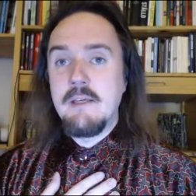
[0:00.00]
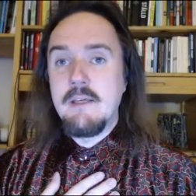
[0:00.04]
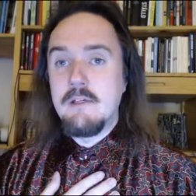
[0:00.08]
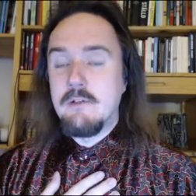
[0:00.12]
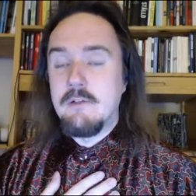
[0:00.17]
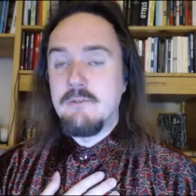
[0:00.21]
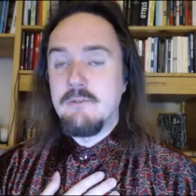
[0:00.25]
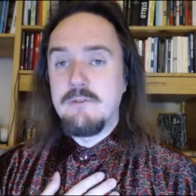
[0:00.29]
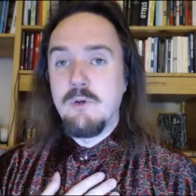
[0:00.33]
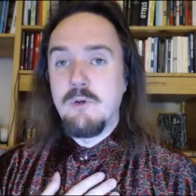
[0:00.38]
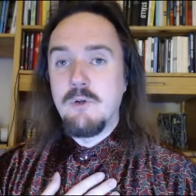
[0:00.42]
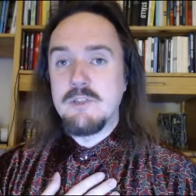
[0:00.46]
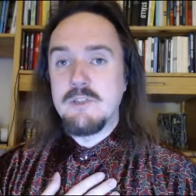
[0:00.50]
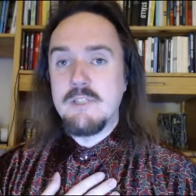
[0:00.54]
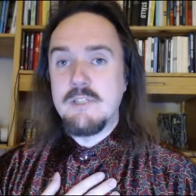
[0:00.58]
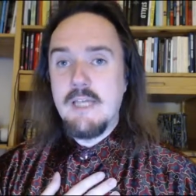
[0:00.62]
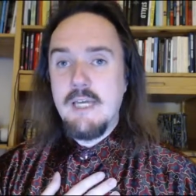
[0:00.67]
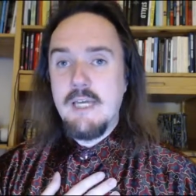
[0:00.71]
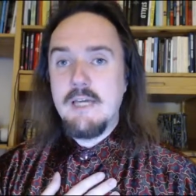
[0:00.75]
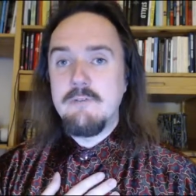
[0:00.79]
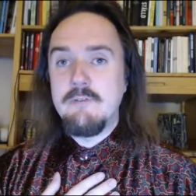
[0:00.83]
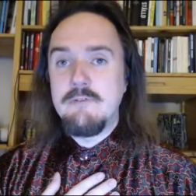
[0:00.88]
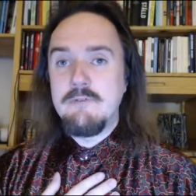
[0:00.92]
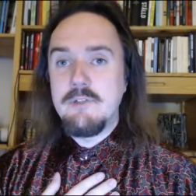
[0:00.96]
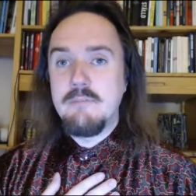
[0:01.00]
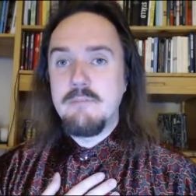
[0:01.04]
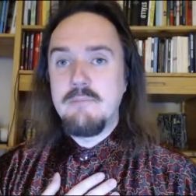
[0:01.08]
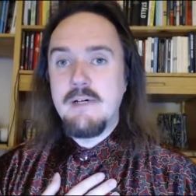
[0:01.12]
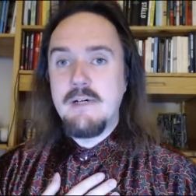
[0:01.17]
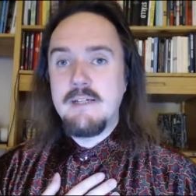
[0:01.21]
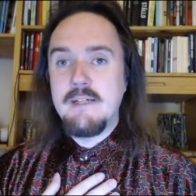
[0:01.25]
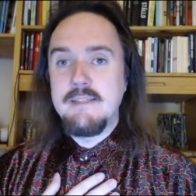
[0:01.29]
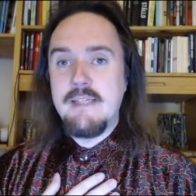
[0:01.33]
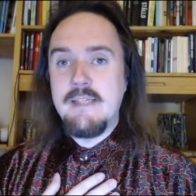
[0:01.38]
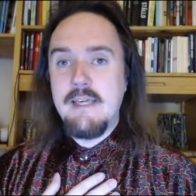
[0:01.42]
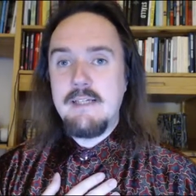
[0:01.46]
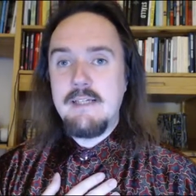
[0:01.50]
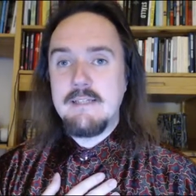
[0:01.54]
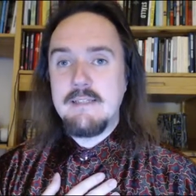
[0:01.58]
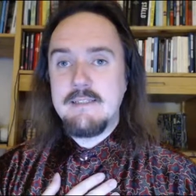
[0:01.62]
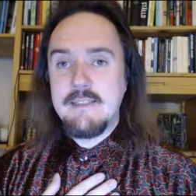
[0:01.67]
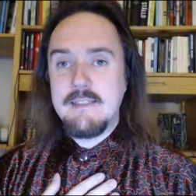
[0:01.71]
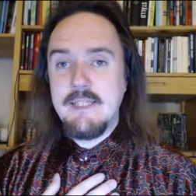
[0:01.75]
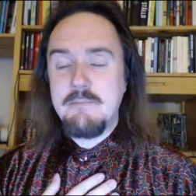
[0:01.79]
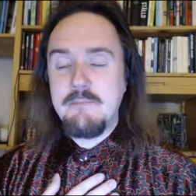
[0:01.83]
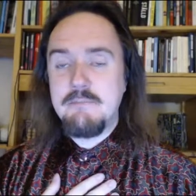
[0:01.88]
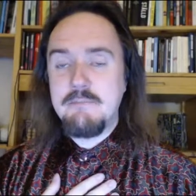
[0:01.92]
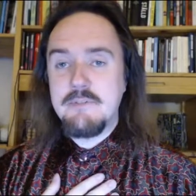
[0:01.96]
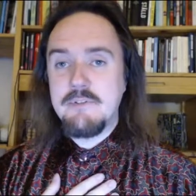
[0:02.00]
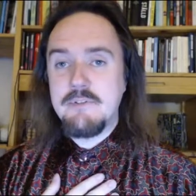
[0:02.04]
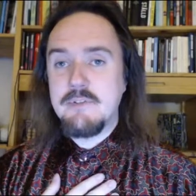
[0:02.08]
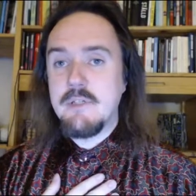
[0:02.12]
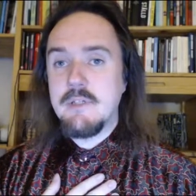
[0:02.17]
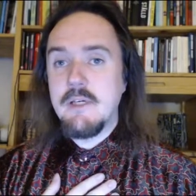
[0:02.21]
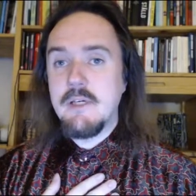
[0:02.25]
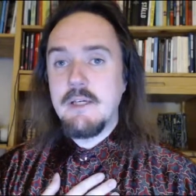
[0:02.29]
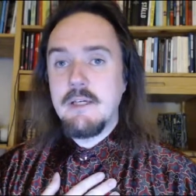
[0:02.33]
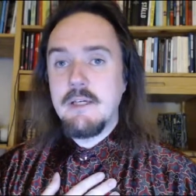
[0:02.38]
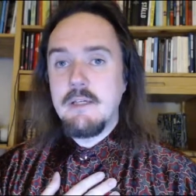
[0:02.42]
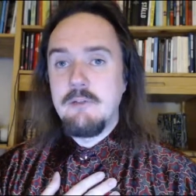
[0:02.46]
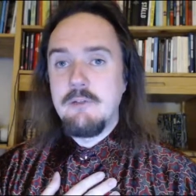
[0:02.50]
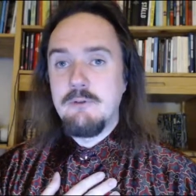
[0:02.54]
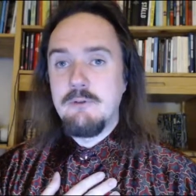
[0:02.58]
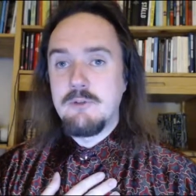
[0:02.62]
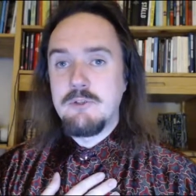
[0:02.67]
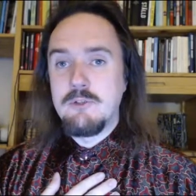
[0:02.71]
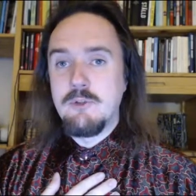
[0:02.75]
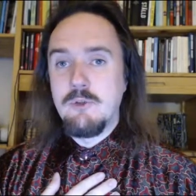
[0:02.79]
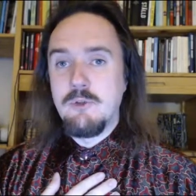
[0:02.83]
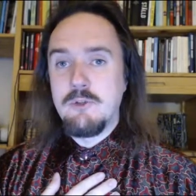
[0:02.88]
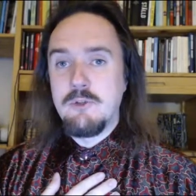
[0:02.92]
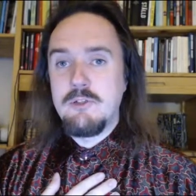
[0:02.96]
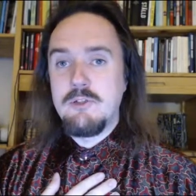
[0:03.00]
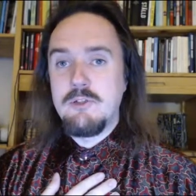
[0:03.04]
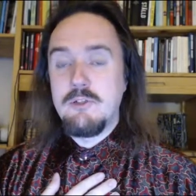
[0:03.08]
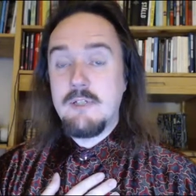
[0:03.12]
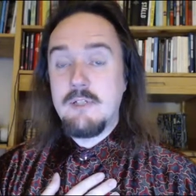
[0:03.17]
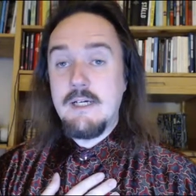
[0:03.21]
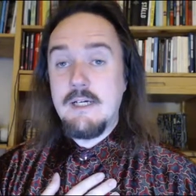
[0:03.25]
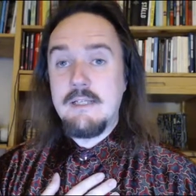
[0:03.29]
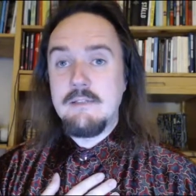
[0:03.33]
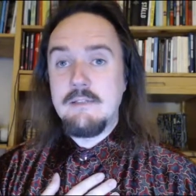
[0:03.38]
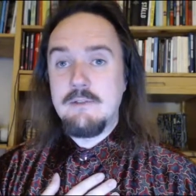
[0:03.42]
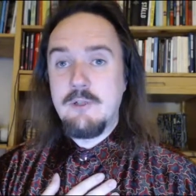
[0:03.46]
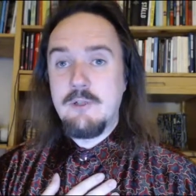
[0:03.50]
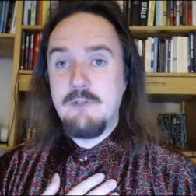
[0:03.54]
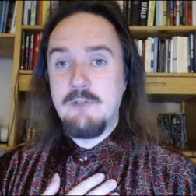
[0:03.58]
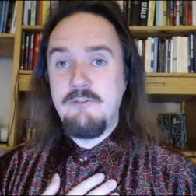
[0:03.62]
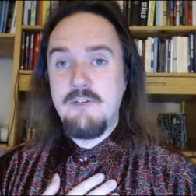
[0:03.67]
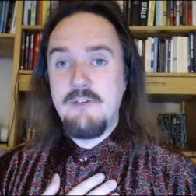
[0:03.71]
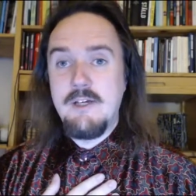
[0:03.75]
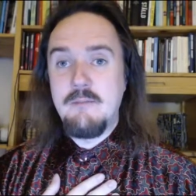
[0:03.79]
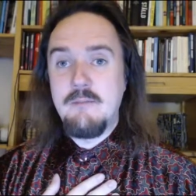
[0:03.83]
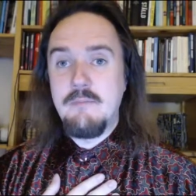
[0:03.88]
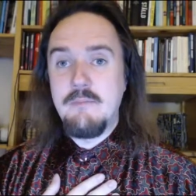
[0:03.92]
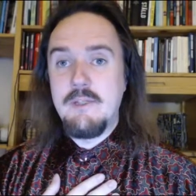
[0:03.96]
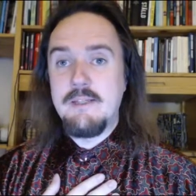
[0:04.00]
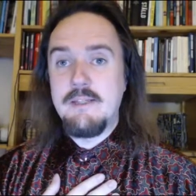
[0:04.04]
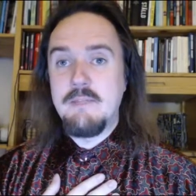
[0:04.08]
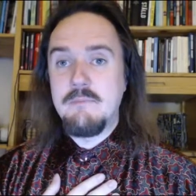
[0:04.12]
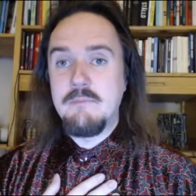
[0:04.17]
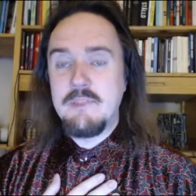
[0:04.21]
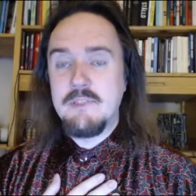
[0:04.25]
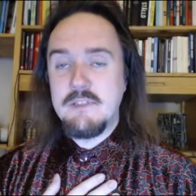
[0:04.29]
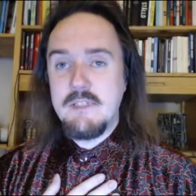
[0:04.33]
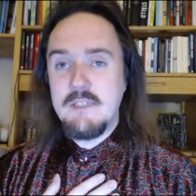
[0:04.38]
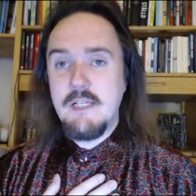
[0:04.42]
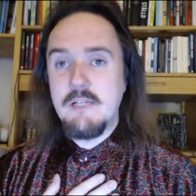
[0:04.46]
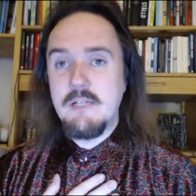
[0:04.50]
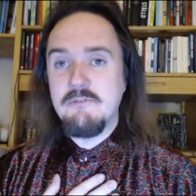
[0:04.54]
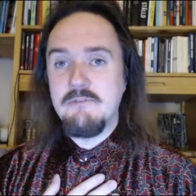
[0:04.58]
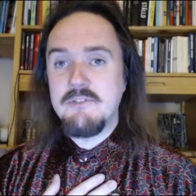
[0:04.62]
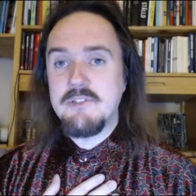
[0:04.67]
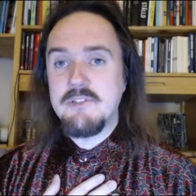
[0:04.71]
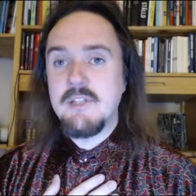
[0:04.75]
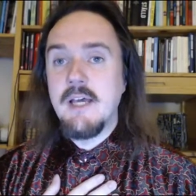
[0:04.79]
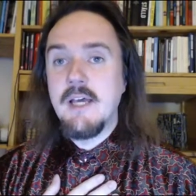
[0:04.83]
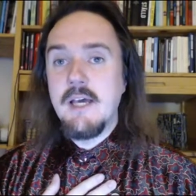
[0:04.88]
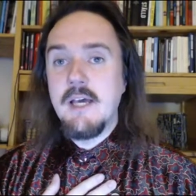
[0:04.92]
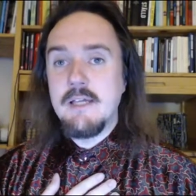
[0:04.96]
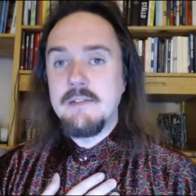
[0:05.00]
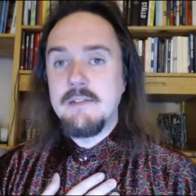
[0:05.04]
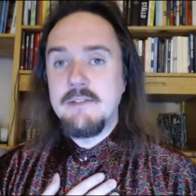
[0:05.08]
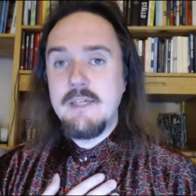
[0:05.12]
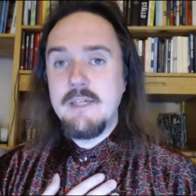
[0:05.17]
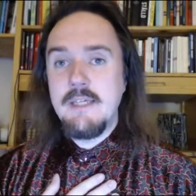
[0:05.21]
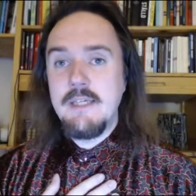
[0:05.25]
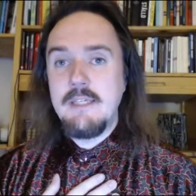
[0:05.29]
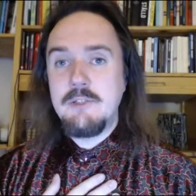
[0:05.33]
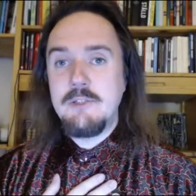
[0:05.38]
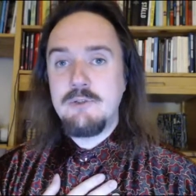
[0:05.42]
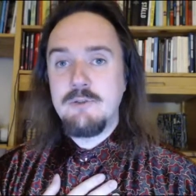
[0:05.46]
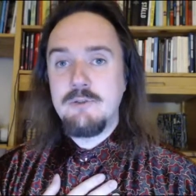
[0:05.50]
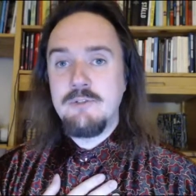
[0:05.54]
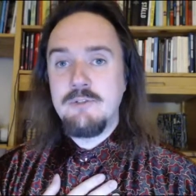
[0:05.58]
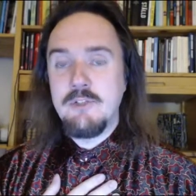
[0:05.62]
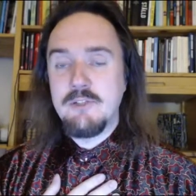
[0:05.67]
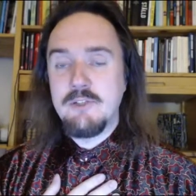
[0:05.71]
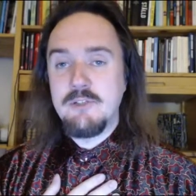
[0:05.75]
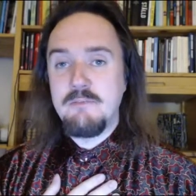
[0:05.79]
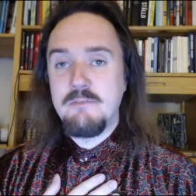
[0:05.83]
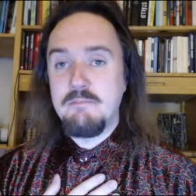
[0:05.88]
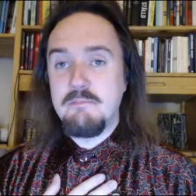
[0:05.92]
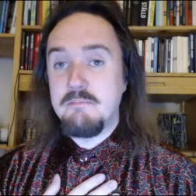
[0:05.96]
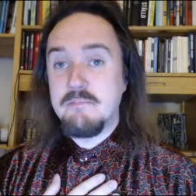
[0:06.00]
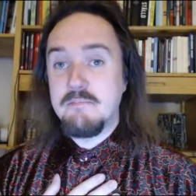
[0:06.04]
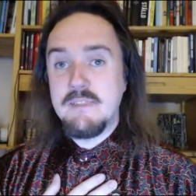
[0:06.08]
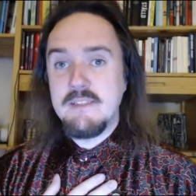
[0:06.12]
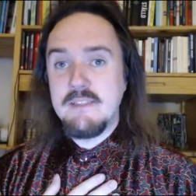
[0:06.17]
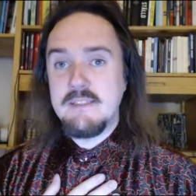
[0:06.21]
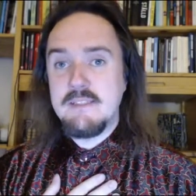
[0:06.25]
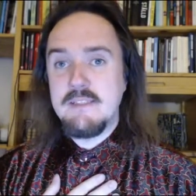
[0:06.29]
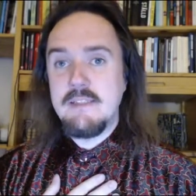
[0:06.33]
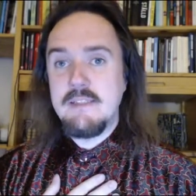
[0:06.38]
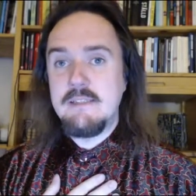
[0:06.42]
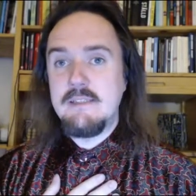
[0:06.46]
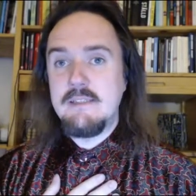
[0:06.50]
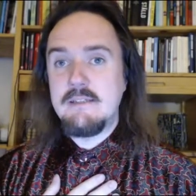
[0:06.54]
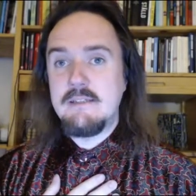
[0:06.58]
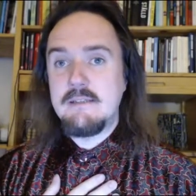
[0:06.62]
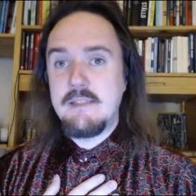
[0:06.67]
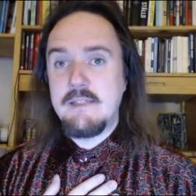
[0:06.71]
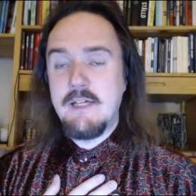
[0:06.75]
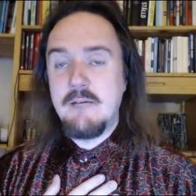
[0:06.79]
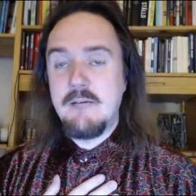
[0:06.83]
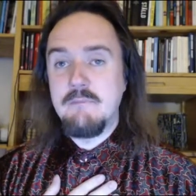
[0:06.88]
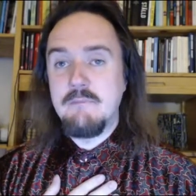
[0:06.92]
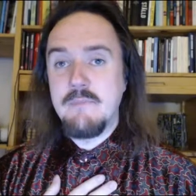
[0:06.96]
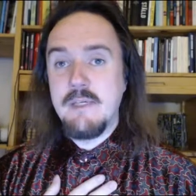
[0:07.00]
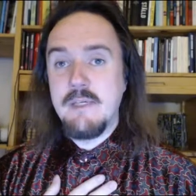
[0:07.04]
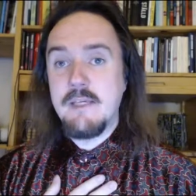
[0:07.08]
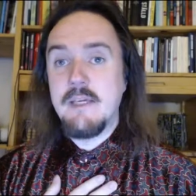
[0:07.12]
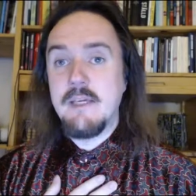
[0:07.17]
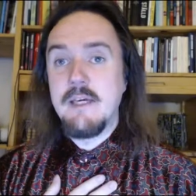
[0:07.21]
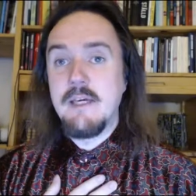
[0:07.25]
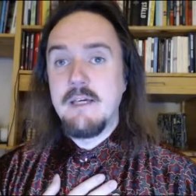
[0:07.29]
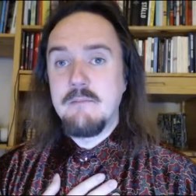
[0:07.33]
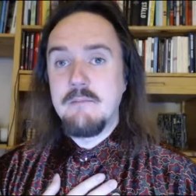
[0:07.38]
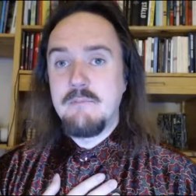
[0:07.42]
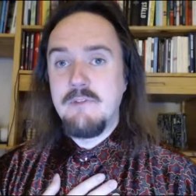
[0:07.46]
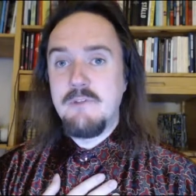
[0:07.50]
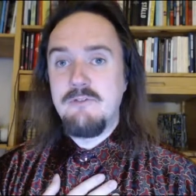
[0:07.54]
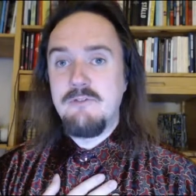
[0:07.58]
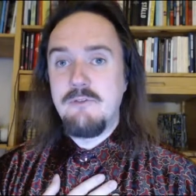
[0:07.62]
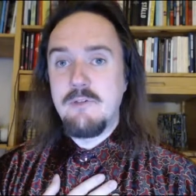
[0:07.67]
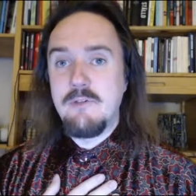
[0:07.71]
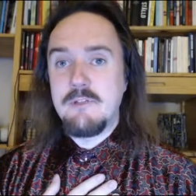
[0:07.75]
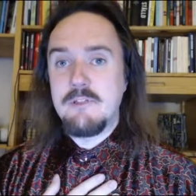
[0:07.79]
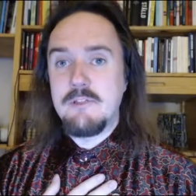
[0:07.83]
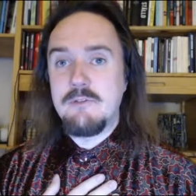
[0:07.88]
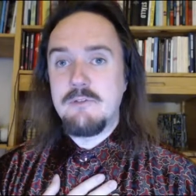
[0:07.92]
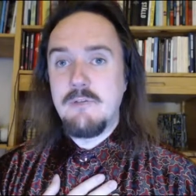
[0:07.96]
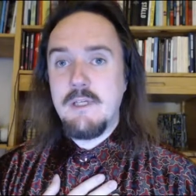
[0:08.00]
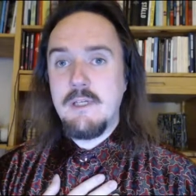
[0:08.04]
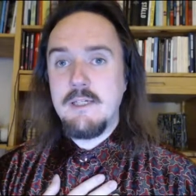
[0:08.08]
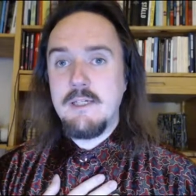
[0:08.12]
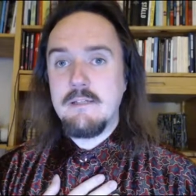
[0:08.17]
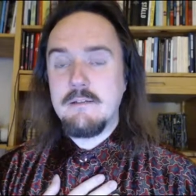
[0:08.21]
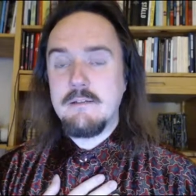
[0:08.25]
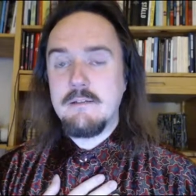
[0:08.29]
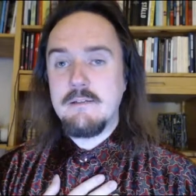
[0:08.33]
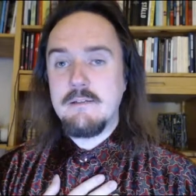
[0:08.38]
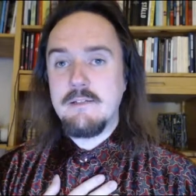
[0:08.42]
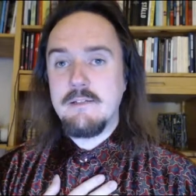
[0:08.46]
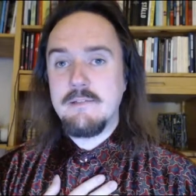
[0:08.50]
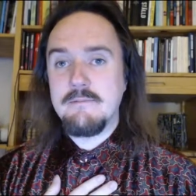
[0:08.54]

Of course, everybody except your daughter and her family themselves. They should not see this coming before it's too late.